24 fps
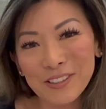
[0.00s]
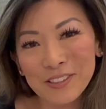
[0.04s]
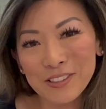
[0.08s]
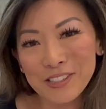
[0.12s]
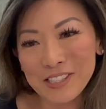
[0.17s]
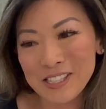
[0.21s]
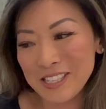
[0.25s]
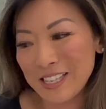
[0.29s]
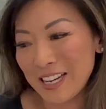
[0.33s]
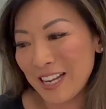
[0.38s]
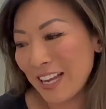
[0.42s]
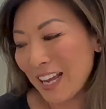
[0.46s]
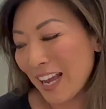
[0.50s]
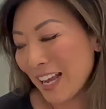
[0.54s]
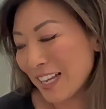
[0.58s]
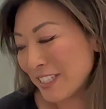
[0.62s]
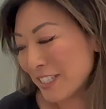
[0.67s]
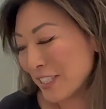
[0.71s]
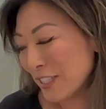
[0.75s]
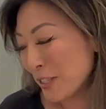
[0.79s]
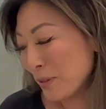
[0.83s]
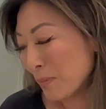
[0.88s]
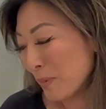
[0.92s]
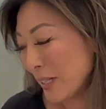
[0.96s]
today I
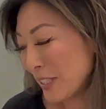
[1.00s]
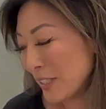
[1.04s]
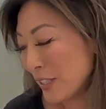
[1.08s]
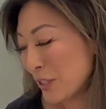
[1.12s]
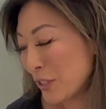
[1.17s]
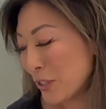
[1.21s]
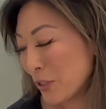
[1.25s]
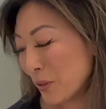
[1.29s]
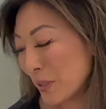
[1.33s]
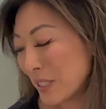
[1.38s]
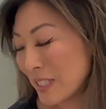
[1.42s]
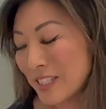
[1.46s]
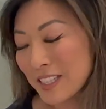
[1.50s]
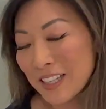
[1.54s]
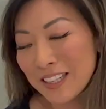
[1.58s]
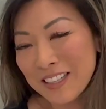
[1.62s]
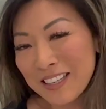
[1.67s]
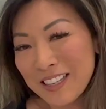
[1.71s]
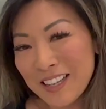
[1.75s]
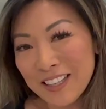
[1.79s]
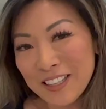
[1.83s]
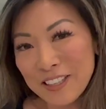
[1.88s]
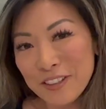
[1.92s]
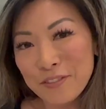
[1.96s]
just wanted to do a
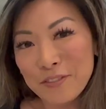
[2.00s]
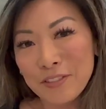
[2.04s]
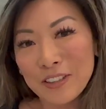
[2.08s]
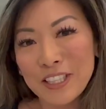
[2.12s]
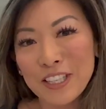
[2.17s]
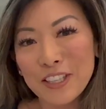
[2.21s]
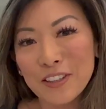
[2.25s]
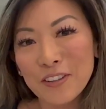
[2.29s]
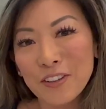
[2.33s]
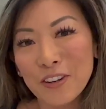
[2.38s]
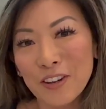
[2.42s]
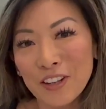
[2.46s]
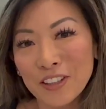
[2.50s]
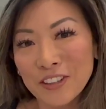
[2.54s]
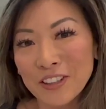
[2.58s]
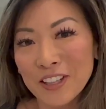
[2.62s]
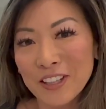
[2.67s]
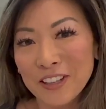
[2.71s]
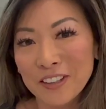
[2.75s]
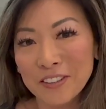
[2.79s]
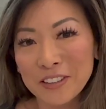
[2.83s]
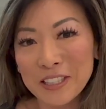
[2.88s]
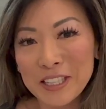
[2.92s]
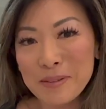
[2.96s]
dedicated video on the
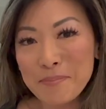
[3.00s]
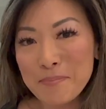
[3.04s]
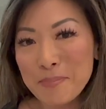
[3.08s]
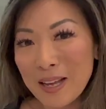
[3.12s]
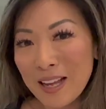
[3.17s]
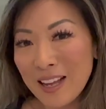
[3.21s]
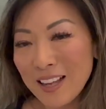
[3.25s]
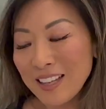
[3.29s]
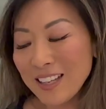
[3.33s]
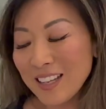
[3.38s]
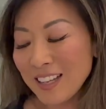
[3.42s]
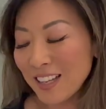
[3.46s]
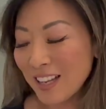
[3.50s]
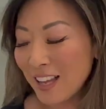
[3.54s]
Hulken bag.